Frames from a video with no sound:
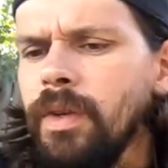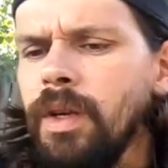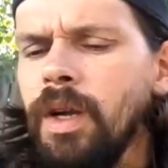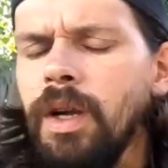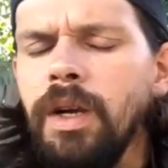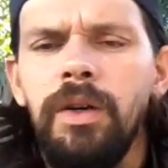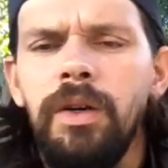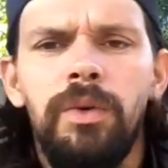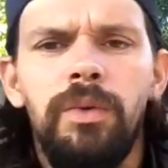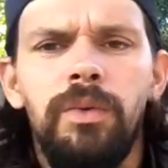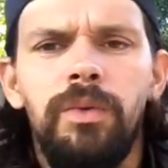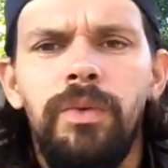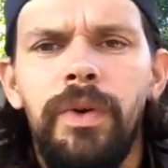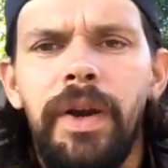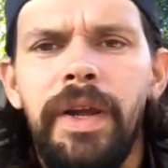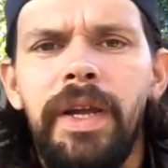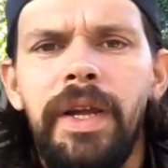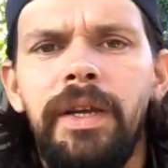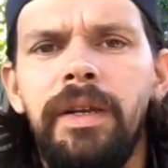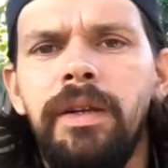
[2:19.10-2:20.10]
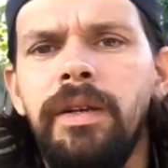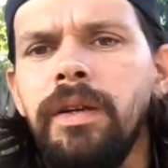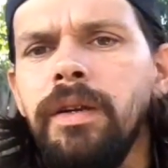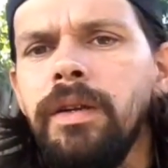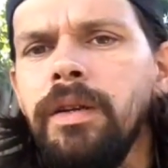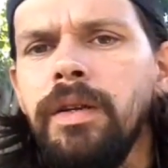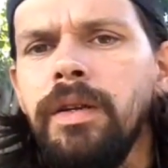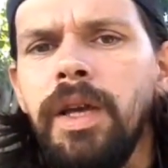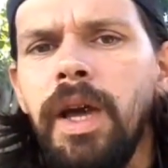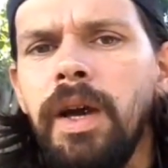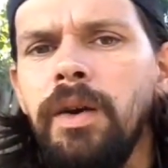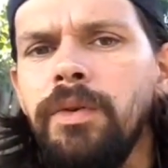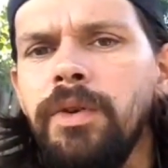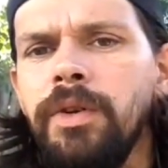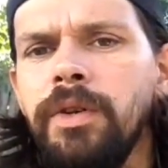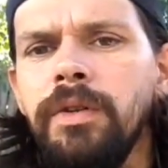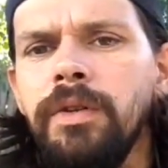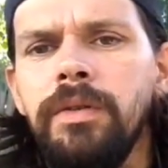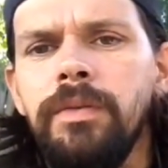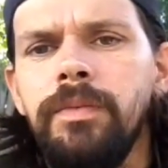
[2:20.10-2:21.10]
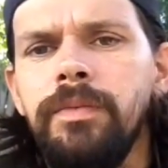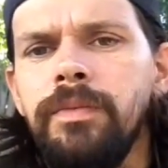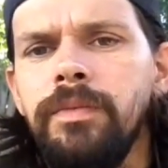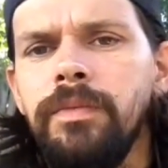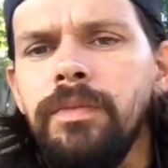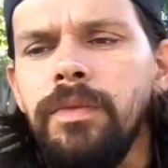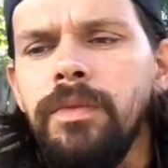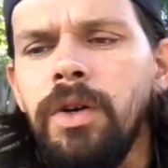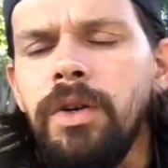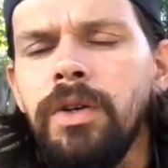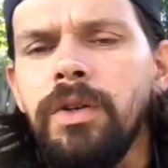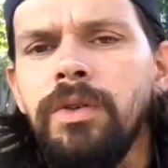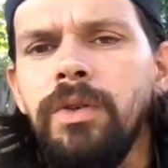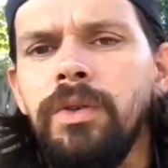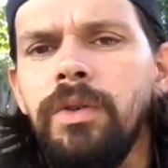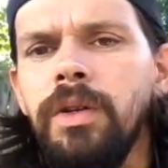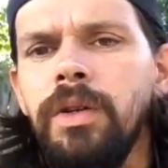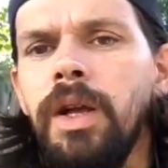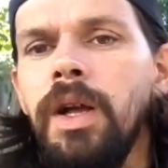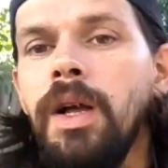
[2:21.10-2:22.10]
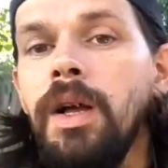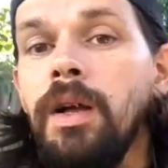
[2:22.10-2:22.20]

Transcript: raid counter article,